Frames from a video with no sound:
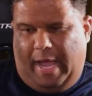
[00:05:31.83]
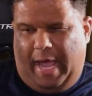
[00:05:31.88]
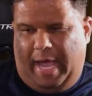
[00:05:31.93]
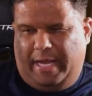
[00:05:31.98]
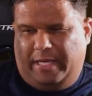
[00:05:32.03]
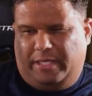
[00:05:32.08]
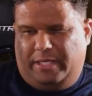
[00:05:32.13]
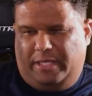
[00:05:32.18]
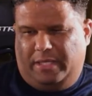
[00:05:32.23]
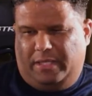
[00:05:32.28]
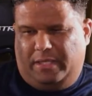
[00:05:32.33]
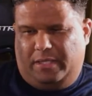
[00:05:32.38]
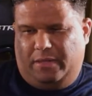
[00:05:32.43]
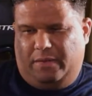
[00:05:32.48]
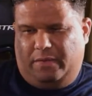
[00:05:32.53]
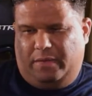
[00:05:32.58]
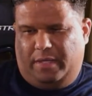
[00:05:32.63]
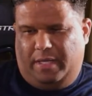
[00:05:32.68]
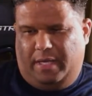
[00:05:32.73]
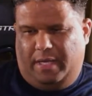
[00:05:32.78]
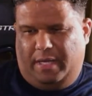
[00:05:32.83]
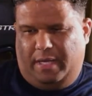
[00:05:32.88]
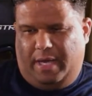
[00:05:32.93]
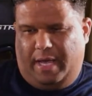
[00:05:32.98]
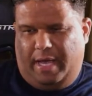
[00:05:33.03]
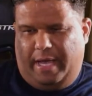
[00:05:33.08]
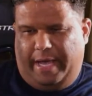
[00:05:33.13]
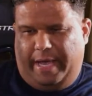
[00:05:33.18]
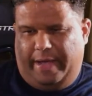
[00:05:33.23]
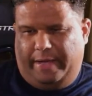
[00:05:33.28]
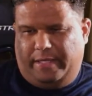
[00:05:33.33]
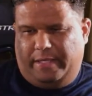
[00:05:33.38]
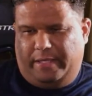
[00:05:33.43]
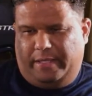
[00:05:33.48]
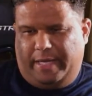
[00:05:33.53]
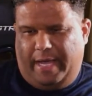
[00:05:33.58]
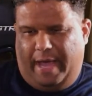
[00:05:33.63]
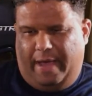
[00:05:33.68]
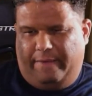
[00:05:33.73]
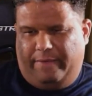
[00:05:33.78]
I just don't think, I
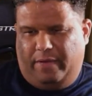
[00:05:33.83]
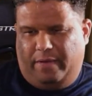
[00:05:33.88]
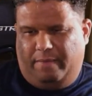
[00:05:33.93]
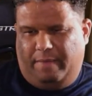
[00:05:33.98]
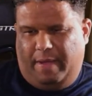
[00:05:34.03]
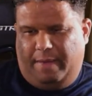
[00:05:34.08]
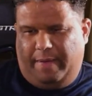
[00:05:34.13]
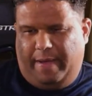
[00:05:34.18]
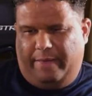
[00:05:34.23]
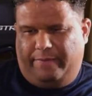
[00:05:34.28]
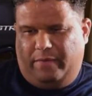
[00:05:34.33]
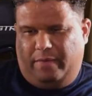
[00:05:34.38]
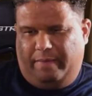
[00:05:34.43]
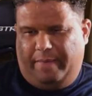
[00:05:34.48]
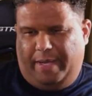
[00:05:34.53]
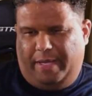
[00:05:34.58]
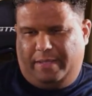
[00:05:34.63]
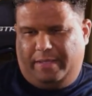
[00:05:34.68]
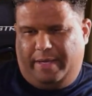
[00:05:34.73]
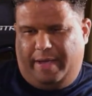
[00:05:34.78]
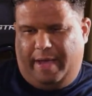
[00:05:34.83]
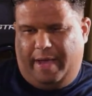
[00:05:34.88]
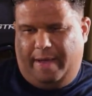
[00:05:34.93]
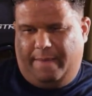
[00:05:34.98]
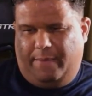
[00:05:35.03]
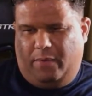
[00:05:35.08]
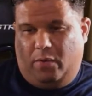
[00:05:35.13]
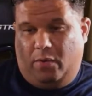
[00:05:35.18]
just haven't, maybe I haven't made time,